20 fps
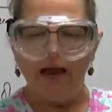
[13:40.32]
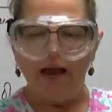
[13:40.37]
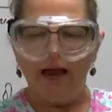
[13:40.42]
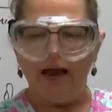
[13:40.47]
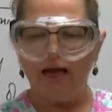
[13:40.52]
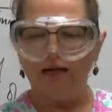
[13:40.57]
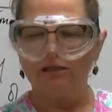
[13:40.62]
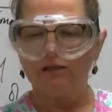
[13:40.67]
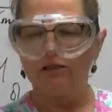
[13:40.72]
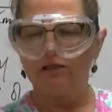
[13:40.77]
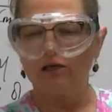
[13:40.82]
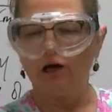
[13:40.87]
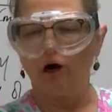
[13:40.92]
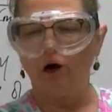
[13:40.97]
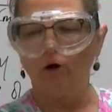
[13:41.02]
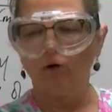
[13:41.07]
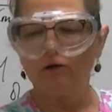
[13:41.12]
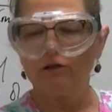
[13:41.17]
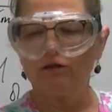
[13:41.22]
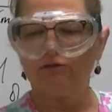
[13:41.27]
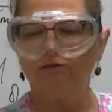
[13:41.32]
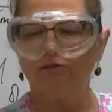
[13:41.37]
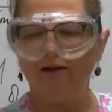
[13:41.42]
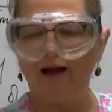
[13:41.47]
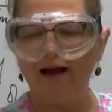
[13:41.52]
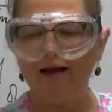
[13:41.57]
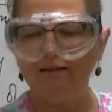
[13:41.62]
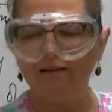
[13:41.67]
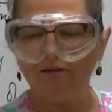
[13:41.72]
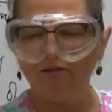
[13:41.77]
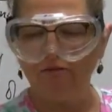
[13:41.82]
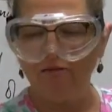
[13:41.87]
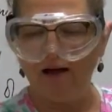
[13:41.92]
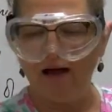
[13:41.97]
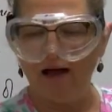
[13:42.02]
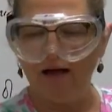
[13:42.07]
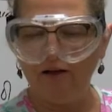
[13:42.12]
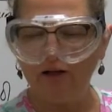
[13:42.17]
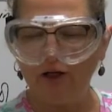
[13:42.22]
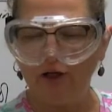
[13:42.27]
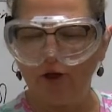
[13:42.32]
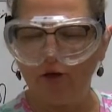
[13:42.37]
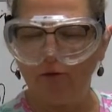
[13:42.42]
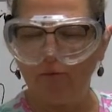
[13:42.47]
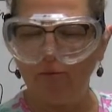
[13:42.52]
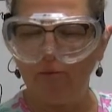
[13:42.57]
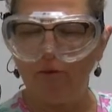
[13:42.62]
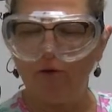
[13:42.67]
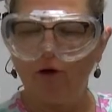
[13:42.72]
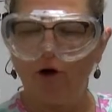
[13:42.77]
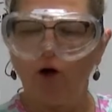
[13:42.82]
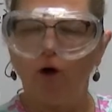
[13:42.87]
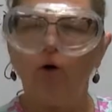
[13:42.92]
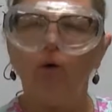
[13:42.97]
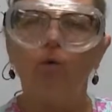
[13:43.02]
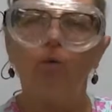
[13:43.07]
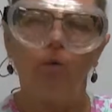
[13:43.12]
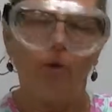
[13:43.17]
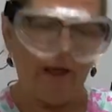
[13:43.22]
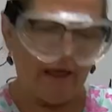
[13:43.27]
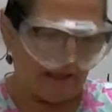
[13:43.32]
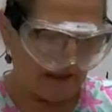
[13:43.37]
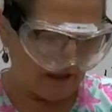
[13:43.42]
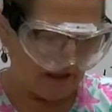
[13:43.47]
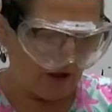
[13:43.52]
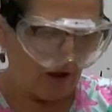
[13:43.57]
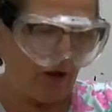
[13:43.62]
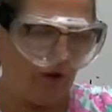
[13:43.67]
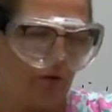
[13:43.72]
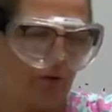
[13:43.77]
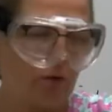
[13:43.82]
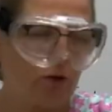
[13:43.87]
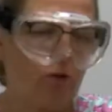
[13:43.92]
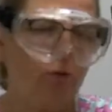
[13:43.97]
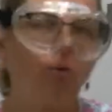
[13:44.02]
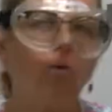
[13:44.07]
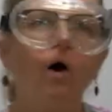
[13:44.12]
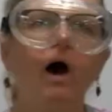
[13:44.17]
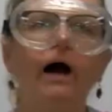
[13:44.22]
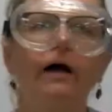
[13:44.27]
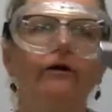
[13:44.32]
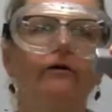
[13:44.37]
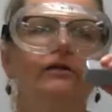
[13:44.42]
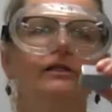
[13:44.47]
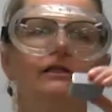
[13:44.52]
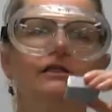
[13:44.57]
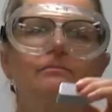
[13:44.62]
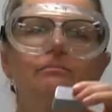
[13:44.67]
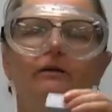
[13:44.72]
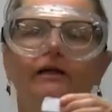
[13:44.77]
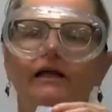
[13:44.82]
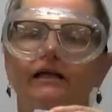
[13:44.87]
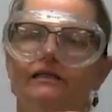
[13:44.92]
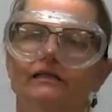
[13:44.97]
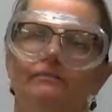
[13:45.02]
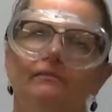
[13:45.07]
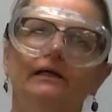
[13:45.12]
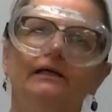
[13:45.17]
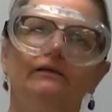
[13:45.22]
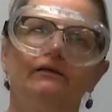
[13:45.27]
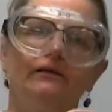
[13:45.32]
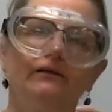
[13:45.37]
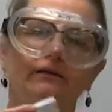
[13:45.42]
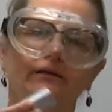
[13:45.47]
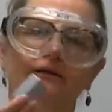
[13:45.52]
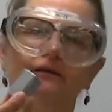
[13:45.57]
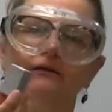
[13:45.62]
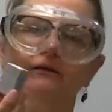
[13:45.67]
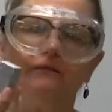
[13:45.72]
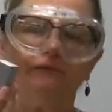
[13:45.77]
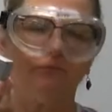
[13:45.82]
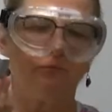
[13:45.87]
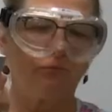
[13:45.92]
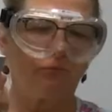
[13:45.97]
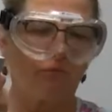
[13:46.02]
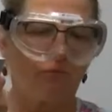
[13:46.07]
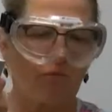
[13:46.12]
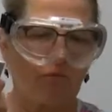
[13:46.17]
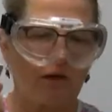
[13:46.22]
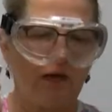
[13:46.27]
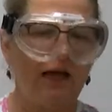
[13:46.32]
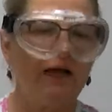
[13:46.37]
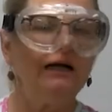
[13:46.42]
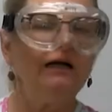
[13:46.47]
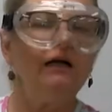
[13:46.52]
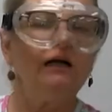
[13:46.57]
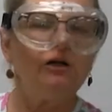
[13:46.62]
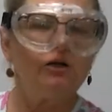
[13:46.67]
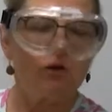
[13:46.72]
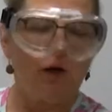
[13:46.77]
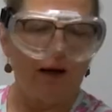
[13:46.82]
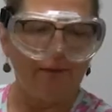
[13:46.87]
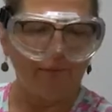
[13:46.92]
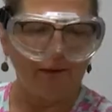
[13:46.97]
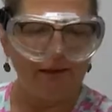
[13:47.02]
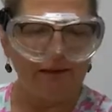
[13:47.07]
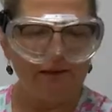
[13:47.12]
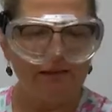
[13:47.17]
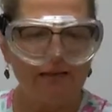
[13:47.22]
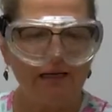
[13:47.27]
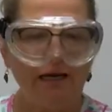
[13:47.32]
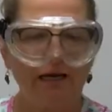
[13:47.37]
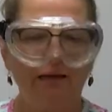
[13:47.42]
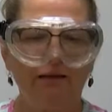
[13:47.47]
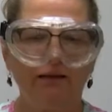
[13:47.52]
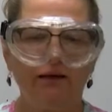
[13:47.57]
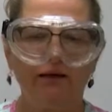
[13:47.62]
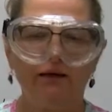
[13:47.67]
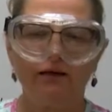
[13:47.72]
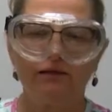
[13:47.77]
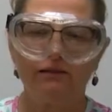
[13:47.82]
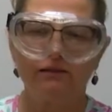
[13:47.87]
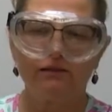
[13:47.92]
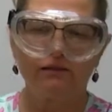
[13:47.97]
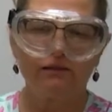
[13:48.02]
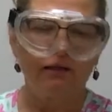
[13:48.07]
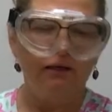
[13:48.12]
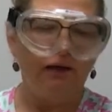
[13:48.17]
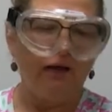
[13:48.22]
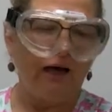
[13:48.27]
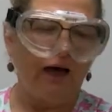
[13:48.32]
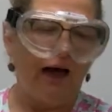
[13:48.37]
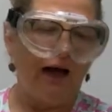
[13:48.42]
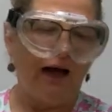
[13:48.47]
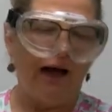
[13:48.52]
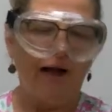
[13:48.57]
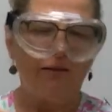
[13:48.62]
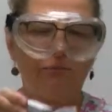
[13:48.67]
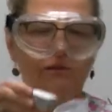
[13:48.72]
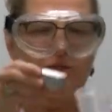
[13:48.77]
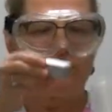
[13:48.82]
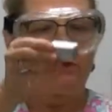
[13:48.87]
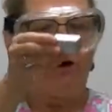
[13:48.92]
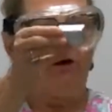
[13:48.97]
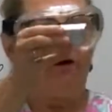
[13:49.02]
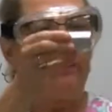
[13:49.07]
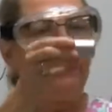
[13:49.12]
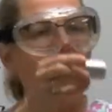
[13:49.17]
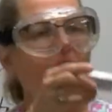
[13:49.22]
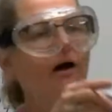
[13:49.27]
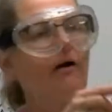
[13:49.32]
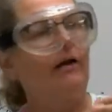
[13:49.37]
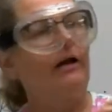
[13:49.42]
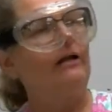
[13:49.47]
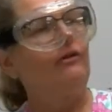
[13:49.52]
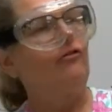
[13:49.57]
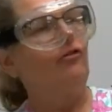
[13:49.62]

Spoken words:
And so to find the volume, we can use water displacement. Okay, so I'm going to take this. I'm starting out at